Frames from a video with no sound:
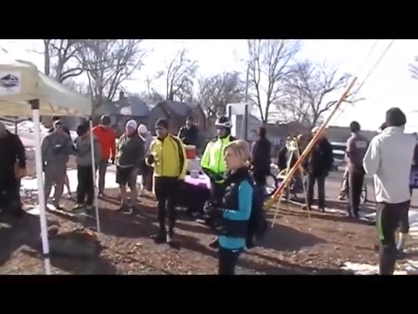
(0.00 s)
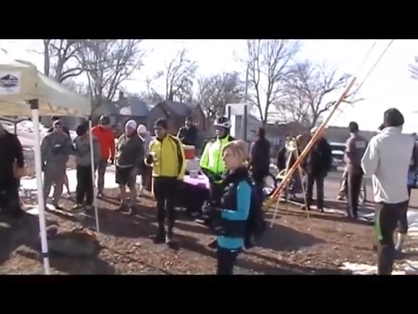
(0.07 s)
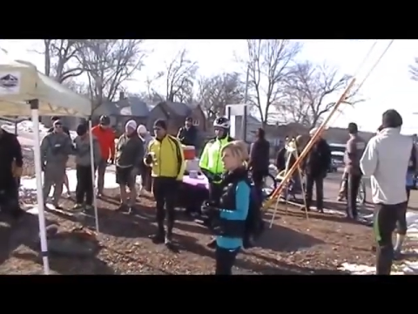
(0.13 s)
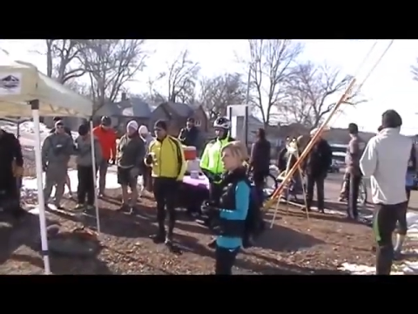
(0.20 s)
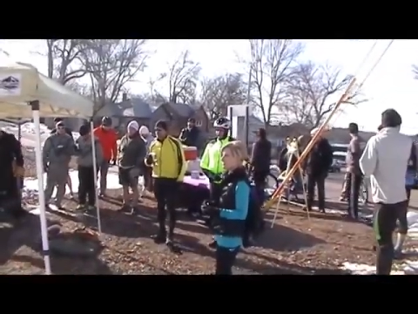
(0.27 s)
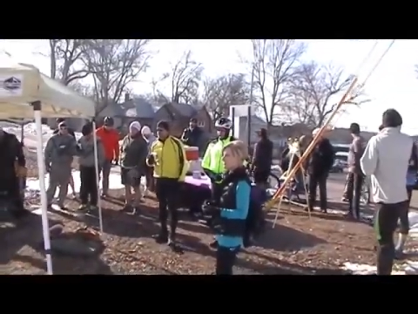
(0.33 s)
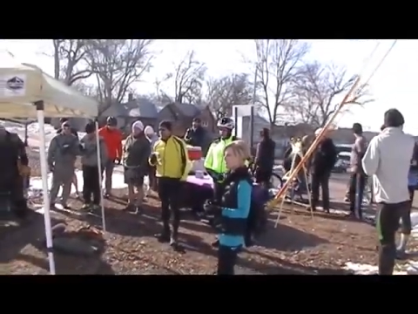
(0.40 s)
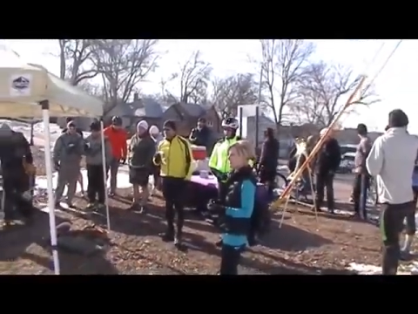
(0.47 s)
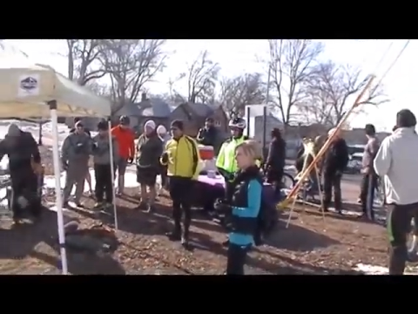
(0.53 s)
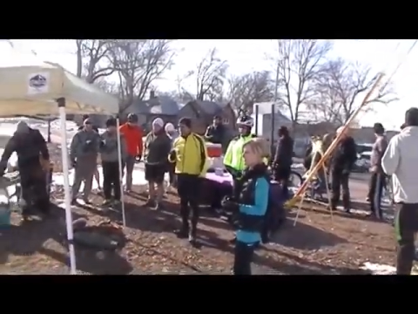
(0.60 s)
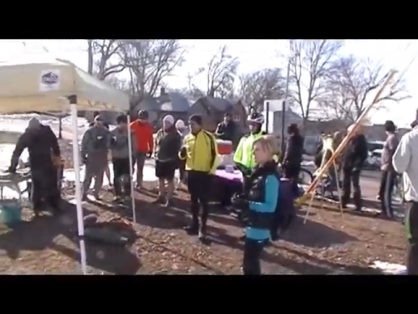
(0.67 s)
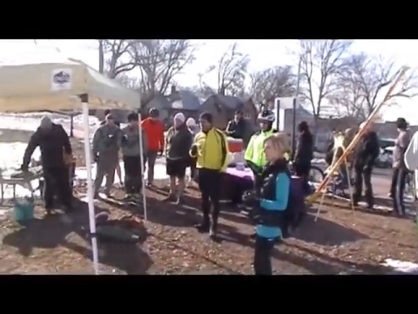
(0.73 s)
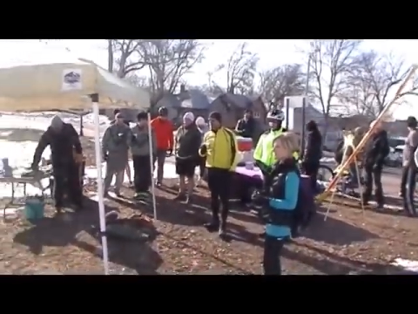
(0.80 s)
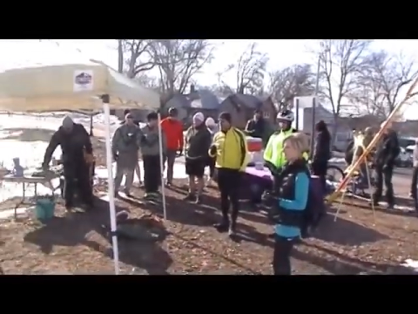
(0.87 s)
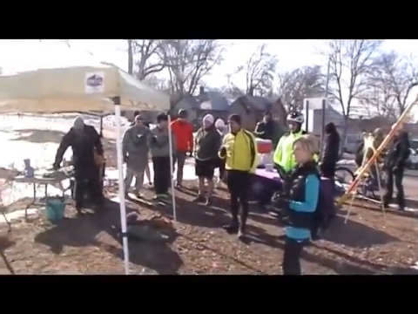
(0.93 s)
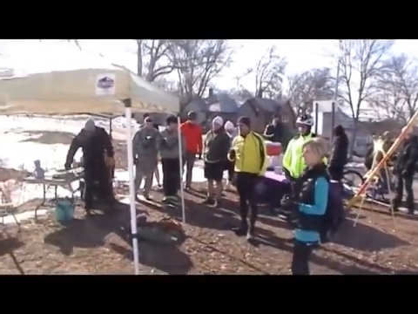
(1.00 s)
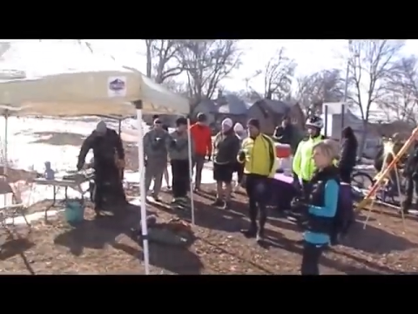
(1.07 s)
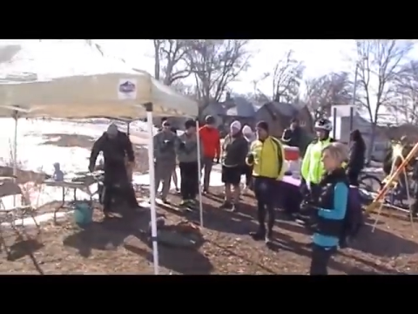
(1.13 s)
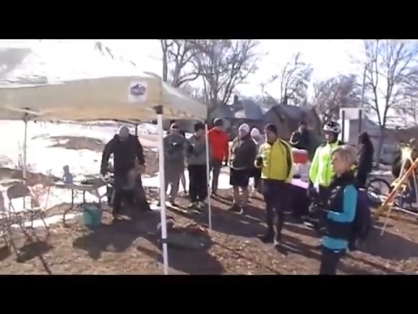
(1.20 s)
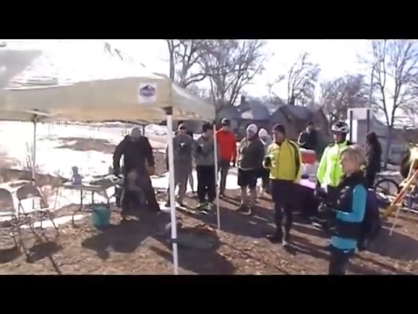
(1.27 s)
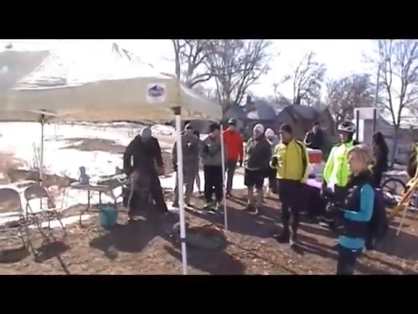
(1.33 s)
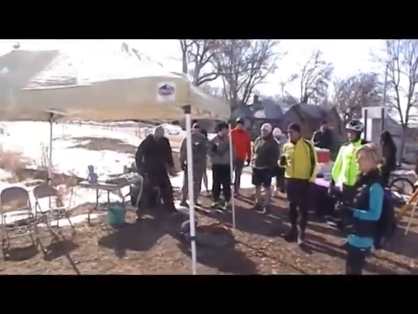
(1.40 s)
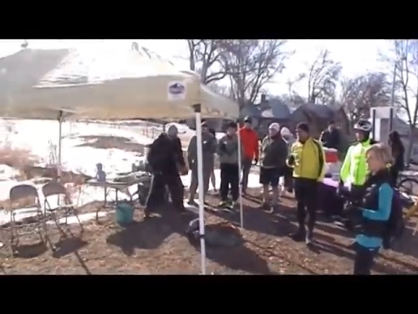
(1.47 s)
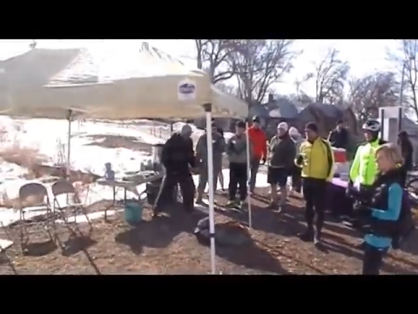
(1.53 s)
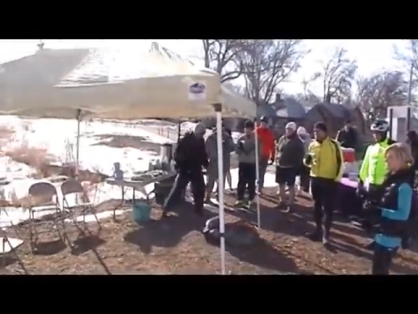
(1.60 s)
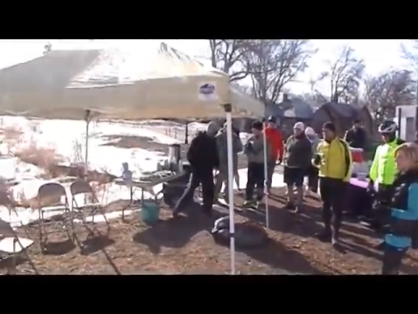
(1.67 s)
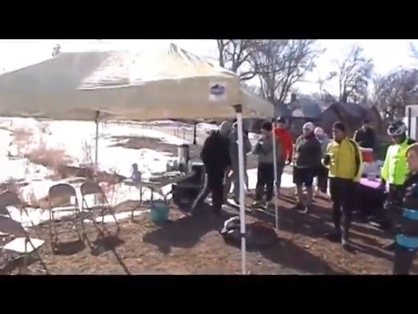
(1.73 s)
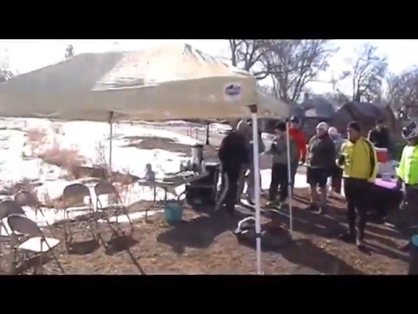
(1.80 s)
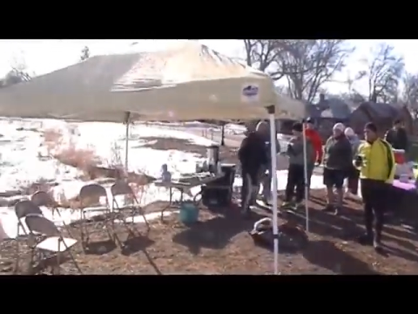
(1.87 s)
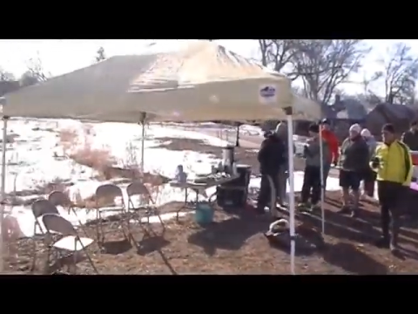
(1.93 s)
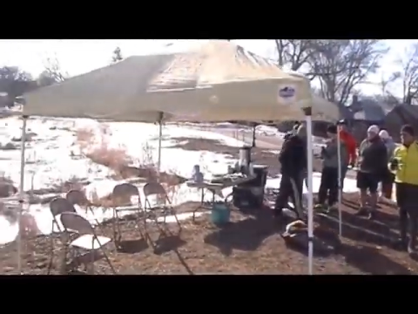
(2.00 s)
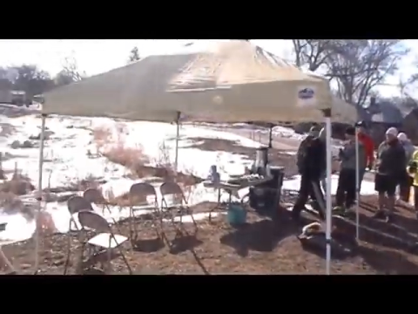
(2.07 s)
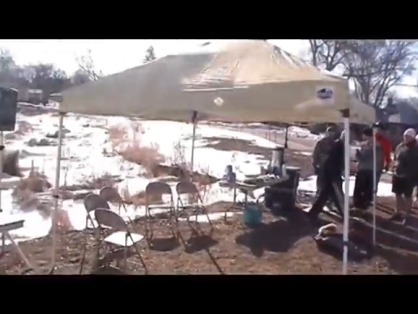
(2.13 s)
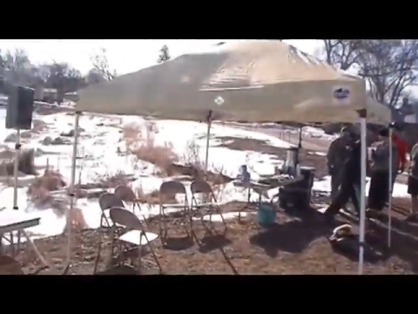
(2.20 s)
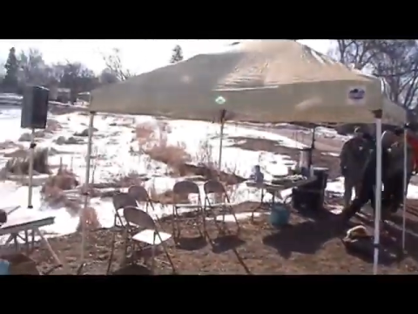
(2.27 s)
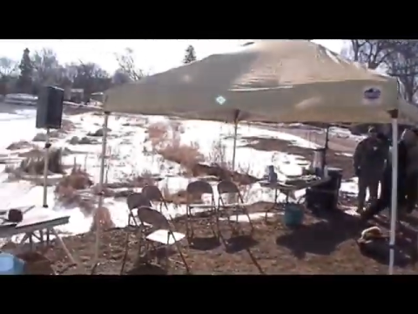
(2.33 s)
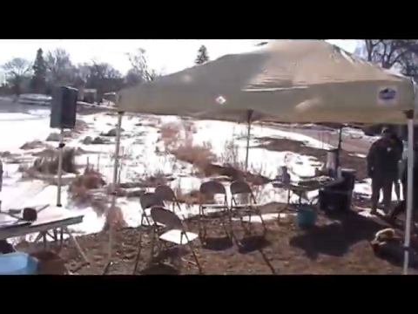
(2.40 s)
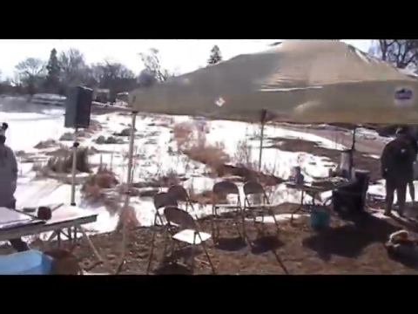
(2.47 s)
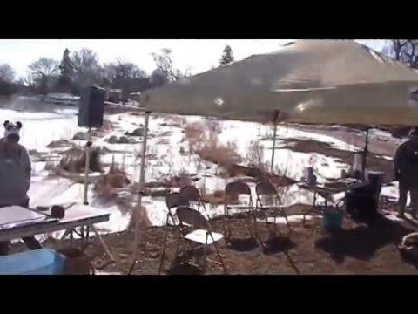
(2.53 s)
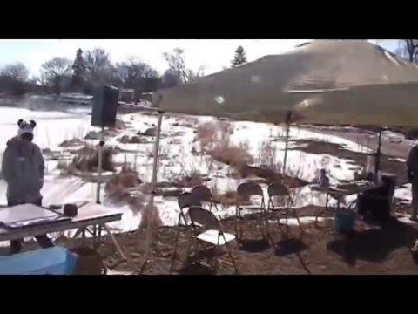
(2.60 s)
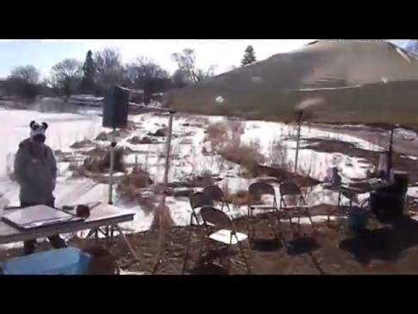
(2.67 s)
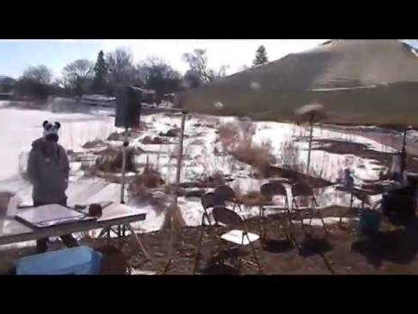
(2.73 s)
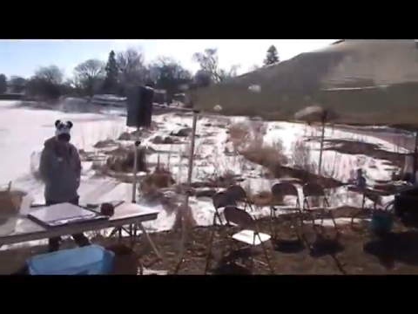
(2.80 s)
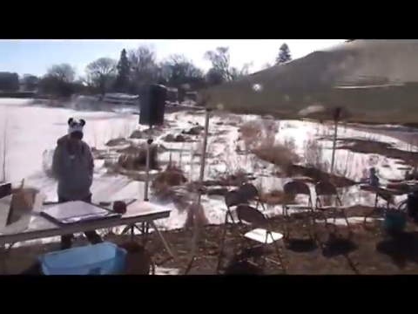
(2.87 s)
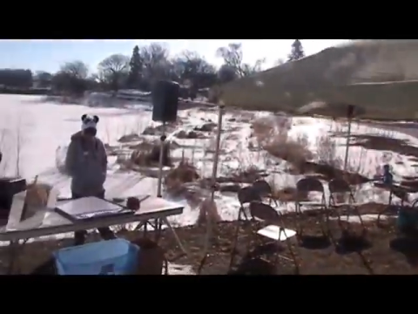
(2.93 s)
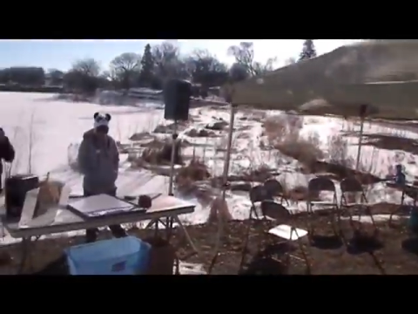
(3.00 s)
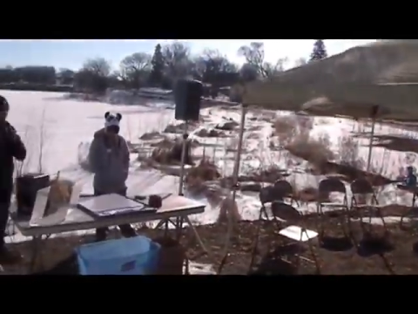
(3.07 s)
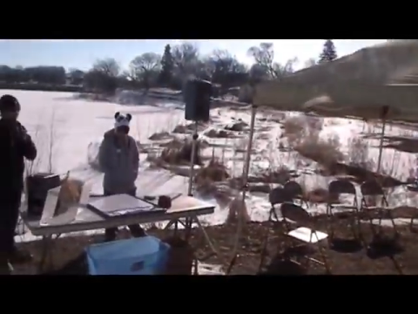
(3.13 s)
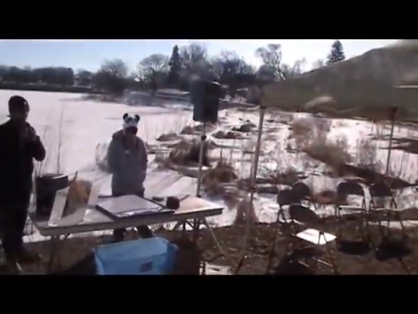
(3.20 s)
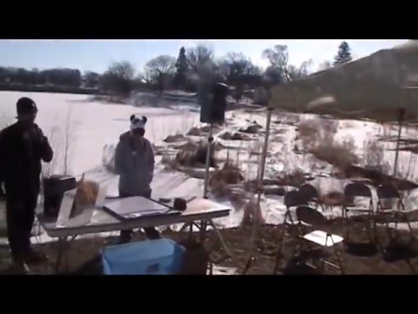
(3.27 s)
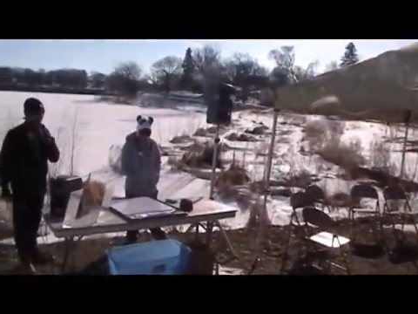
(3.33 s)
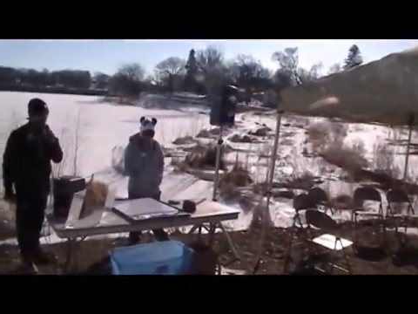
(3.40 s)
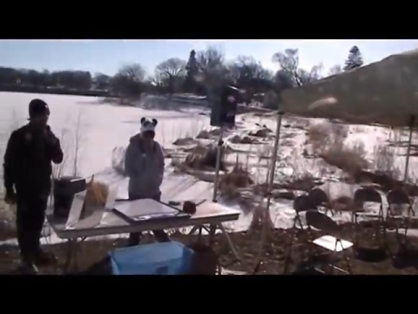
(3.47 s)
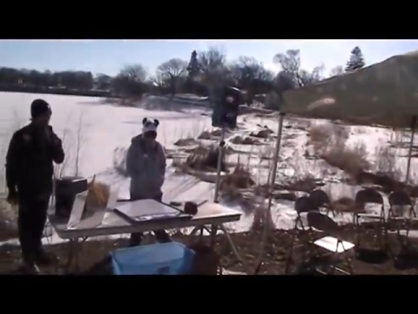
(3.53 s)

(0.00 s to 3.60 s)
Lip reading: Nobody's mouth can be seen.